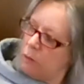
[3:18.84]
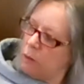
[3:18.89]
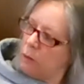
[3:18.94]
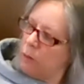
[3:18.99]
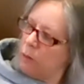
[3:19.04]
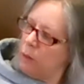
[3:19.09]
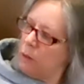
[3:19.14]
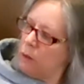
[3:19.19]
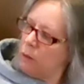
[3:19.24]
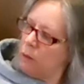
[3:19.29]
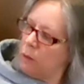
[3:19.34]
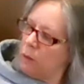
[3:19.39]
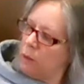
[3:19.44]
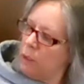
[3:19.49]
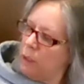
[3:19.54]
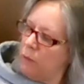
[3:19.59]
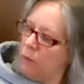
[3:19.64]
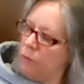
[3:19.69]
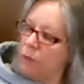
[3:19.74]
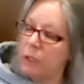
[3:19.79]
I think I
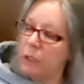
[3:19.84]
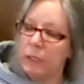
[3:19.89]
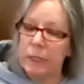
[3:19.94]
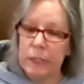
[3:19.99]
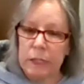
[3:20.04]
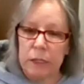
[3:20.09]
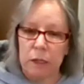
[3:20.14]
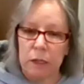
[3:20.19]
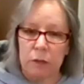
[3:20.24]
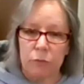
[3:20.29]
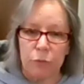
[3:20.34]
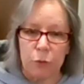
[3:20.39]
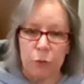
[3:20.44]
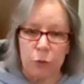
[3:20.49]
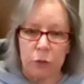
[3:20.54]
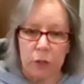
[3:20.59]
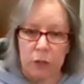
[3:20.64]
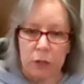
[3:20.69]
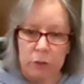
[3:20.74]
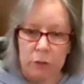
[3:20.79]
have the neon
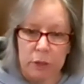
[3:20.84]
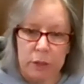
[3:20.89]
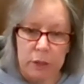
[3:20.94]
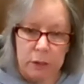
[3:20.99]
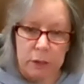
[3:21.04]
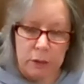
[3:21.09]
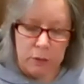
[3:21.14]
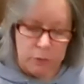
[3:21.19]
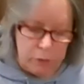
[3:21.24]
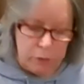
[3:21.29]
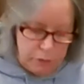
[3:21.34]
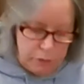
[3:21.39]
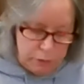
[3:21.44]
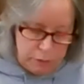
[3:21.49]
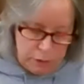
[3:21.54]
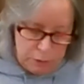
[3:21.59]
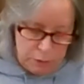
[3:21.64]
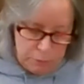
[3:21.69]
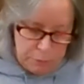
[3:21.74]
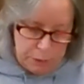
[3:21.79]
food color kit. I think
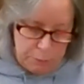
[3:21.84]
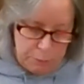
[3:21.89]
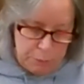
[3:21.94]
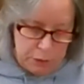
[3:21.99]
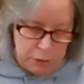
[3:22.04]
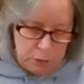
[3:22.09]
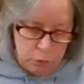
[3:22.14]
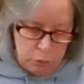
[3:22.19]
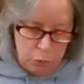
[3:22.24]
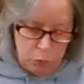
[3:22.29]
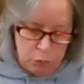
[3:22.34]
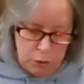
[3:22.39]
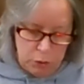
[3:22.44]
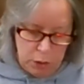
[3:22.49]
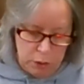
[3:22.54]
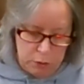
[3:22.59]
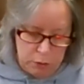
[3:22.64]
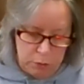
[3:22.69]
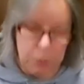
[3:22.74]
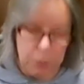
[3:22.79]
that might be a cool
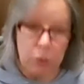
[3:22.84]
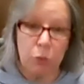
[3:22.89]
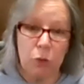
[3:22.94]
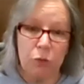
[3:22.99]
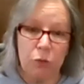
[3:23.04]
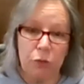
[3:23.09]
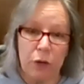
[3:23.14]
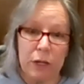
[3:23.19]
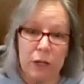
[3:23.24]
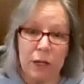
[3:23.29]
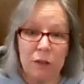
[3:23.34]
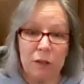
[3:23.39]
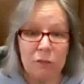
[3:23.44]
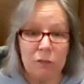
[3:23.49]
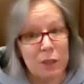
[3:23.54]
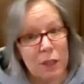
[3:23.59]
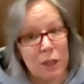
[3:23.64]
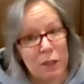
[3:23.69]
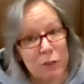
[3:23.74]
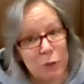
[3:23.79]
color, but we'll find out
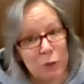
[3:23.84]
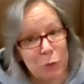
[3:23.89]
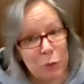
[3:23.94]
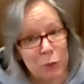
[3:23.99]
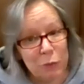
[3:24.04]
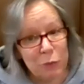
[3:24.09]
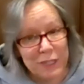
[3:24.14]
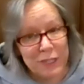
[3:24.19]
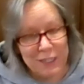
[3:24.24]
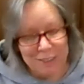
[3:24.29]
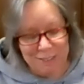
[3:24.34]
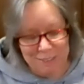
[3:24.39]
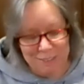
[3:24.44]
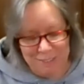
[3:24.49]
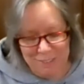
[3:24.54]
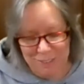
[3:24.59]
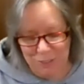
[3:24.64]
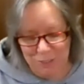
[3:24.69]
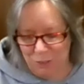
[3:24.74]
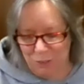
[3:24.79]
together, won't we?
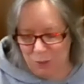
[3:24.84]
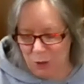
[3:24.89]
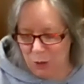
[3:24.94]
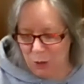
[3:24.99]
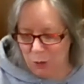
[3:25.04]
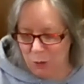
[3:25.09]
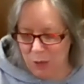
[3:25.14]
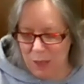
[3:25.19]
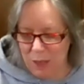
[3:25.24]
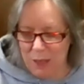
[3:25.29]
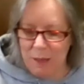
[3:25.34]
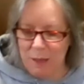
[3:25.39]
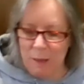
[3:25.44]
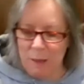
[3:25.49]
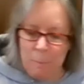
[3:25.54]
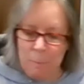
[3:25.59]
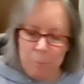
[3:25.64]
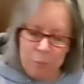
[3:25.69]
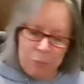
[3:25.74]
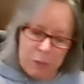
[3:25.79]
So
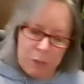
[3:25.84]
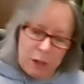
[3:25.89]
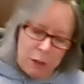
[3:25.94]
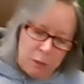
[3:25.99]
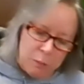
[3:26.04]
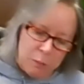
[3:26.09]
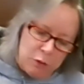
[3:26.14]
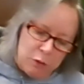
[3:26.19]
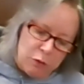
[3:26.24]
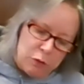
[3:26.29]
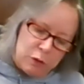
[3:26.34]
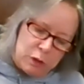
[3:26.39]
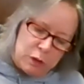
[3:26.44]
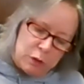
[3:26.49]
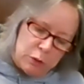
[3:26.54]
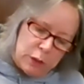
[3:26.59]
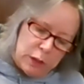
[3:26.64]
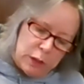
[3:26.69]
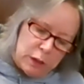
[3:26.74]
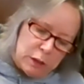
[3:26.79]
I'm just going to
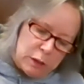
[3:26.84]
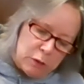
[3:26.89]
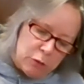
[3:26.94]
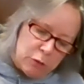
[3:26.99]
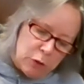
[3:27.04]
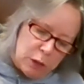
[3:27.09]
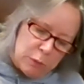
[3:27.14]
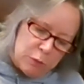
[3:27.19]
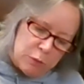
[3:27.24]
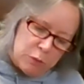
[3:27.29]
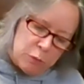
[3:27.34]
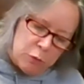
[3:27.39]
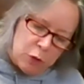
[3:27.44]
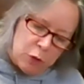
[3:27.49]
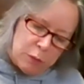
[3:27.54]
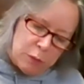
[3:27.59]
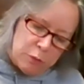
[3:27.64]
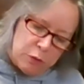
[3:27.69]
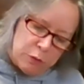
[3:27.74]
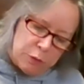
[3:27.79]
go ahead and drop some
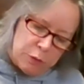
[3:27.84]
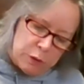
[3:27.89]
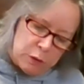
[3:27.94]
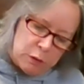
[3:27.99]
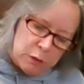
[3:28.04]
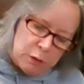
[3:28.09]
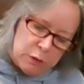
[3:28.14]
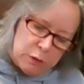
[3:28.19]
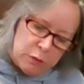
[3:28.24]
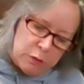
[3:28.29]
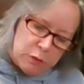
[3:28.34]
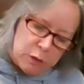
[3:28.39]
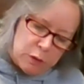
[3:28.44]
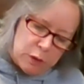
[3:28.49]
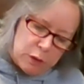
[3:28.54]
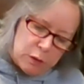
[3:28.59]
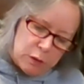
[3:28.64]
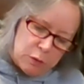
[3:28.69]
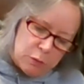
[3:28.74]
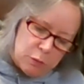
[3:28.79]
drops in there. Let's
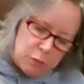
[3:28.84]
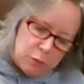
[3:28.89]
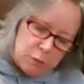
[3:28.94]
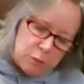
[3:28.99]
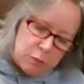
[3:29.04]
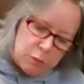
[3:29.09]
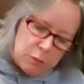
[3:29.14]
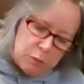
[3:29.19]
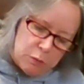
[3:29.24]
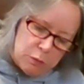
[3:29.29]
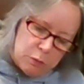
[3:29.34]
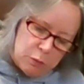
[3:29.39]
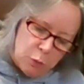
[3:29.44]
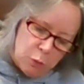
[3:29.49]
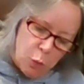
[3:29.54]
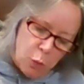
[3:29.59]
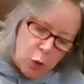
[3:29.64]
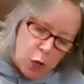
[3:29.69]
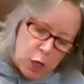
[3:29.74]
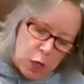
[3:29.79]
see.
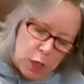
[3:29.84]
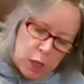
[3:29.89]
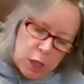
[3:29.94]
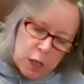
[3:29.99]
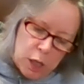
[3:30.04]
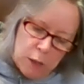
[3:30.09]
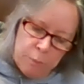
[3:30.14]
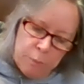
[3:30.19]
1,